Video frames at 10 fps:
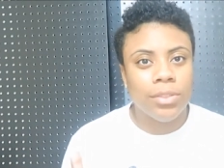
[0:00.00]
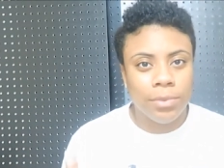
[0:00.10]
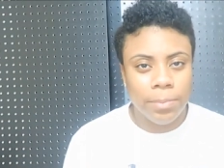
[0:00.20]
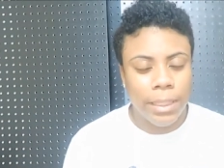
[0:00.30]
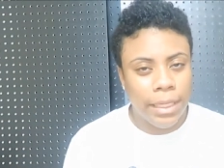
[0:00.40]

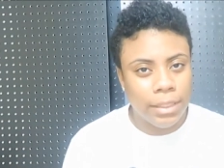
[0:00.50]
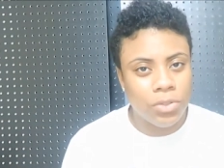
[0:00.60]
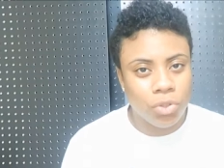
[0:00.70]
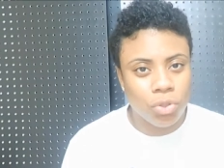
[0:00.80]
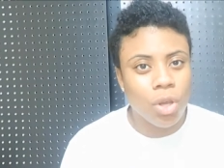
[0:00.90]
to be
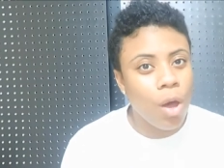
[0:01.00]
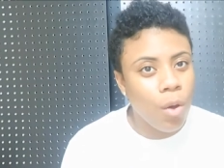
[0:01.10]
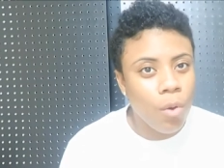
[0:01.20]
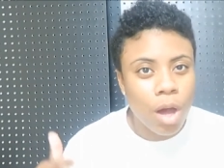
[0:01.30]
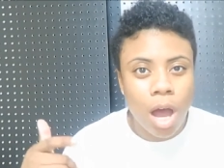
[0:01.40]

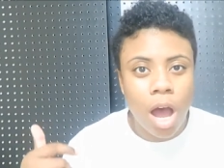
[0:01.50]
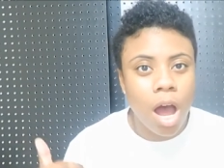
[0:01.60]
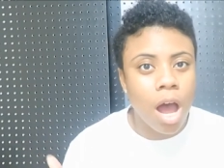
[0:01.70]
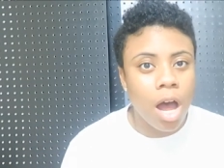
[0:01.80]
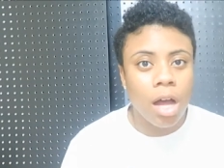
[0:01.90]
so
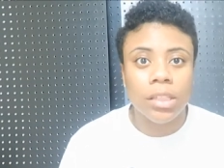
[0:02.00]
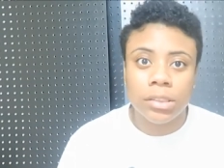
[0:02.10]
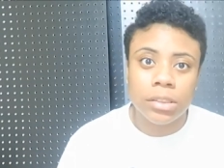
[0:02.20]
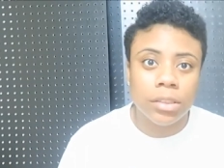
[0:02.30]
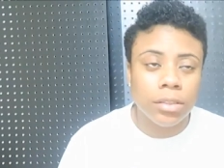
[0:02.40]

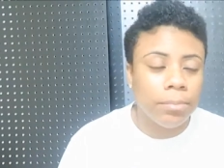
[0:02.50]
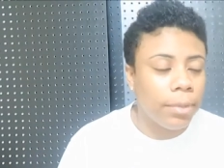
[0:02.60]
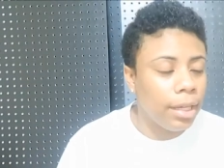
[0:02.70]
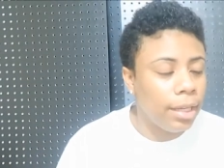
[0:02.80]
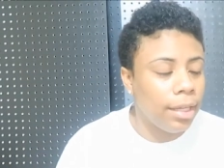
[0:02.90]
awesome,
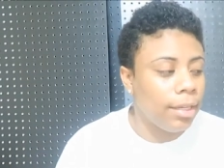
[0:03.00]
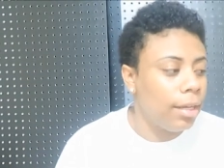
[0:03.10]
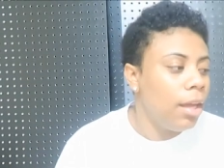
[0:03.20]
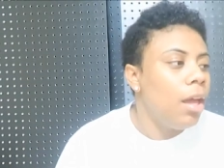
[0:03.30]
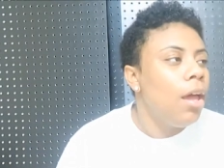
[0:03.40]
man.